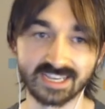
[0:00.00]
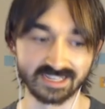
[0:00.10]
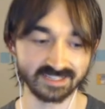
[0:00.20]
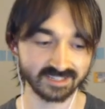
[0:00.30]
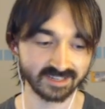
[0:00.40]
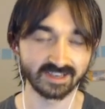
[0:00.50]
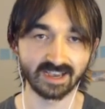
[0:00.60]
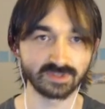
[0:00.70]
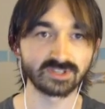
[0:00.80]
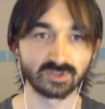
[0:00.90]
is,
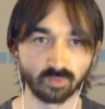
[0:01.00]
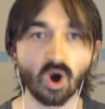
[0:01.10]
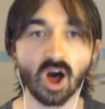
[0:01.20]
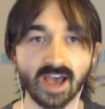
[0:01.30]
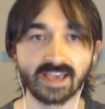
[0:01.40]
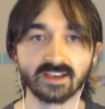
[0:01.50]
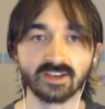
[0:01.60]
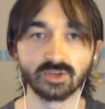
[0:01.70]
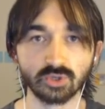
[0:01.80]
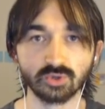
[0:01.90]
and this is why
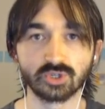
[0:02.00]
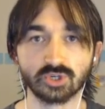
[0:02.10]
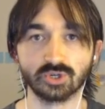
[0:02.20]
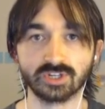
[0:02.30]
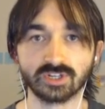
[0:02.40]
you should